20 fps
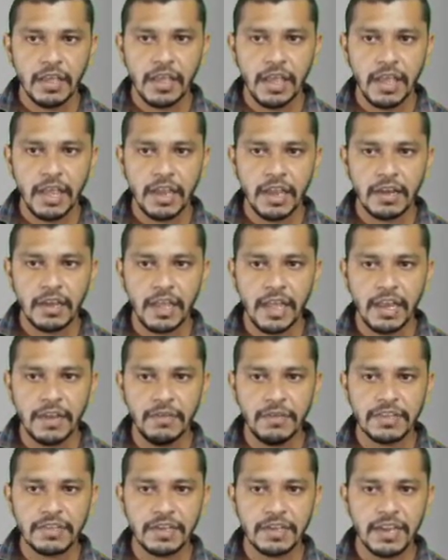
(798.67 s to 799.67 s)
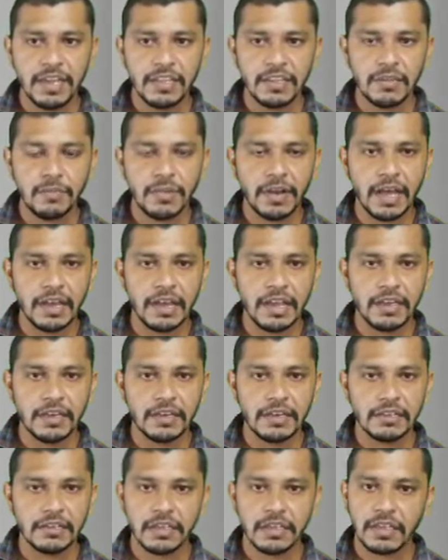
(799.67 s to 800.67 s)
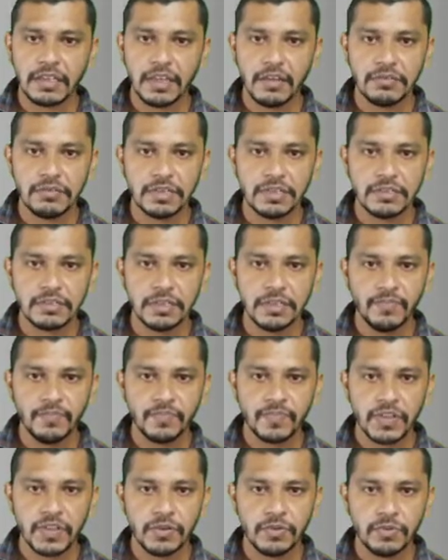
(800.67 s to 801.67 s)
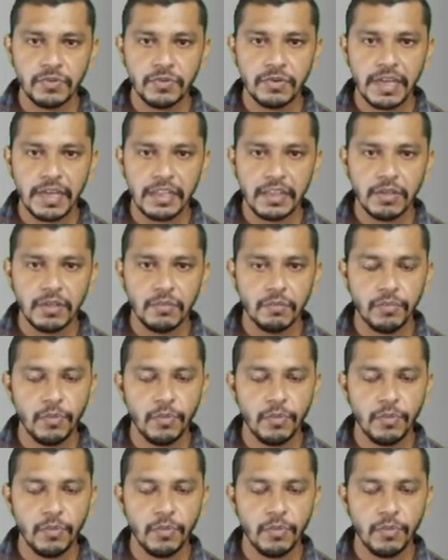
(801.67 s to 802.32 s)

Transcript: and elevation length, plan length doesn't give us the 2 length.